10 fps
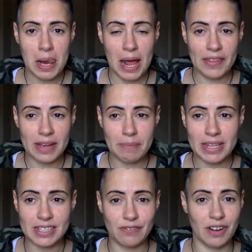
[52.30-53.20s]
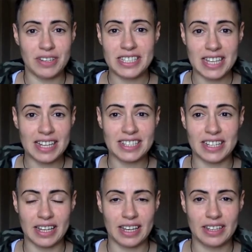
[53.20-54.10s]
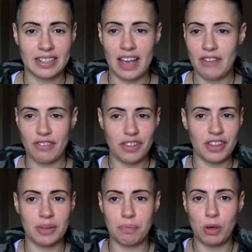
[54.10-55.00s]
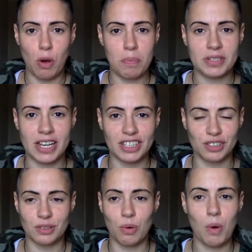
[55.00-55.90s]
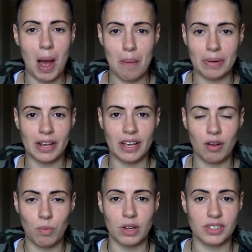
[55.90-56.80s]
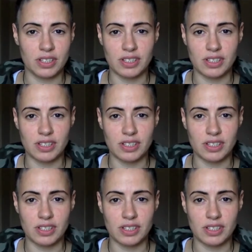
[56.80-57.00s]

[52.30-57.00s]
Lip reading: And that makes it very static. Everything, pure potential, all happening at once.